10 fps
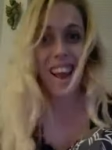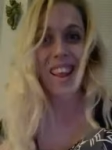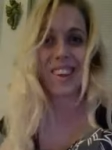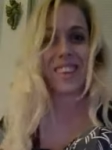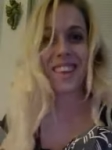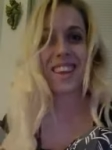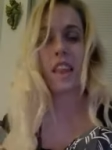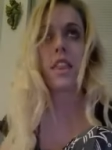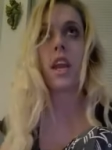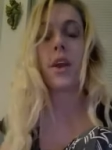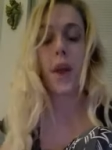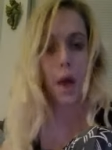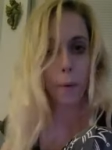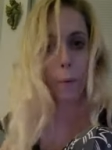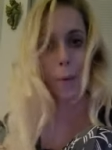I learned the lesson.
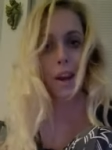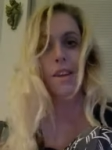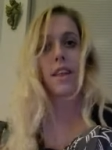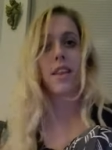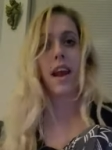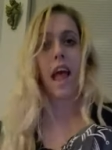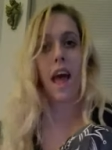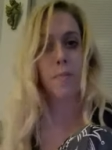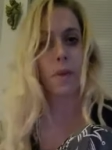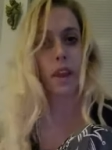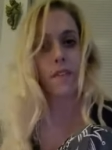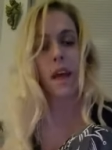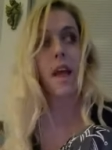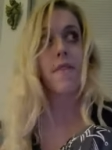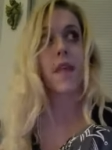No, it doesn't happen like
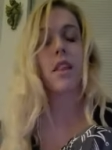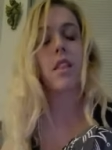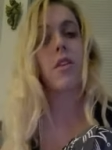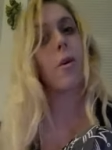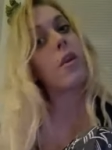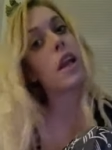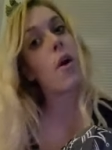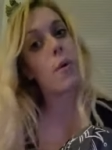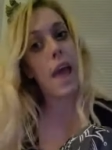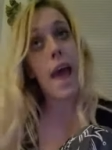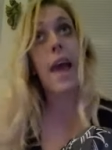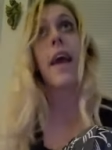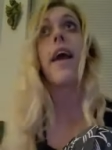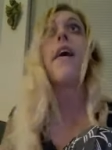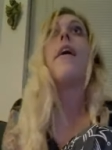that, and that's totally
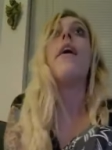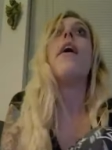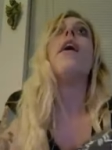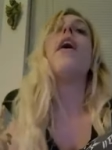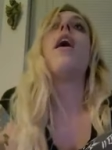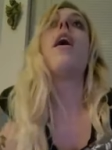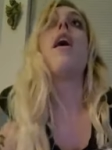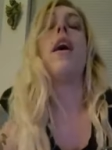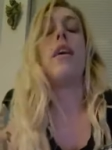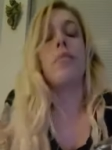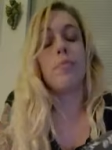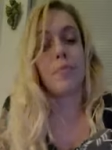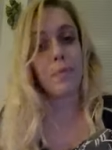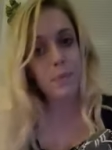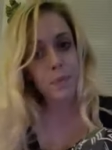okay. Um,
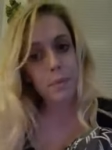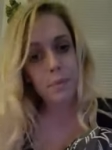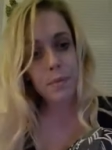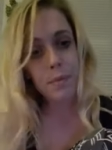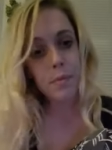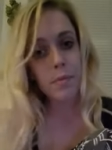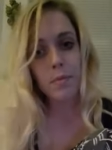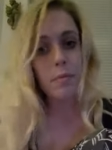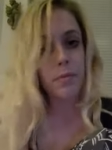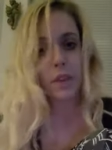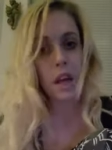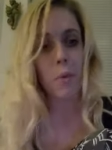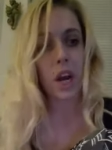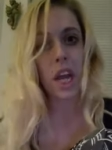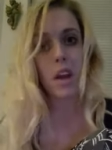
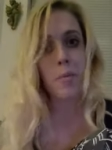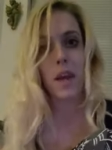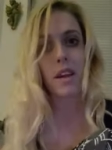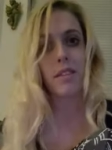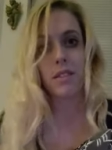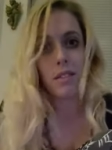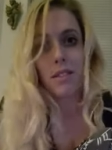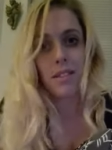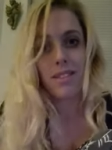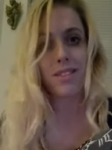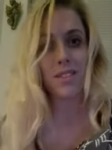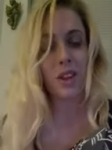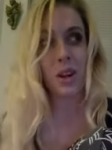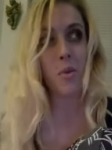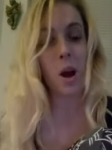we're human.
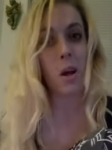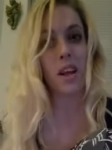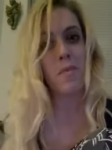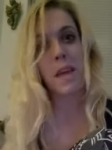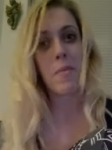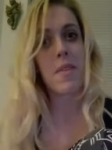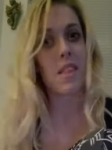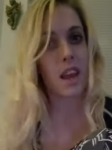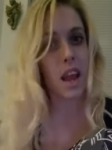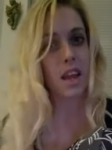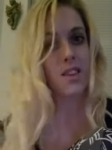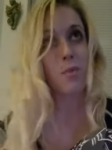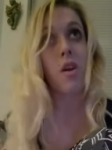You know, we're all gonna make mistakes.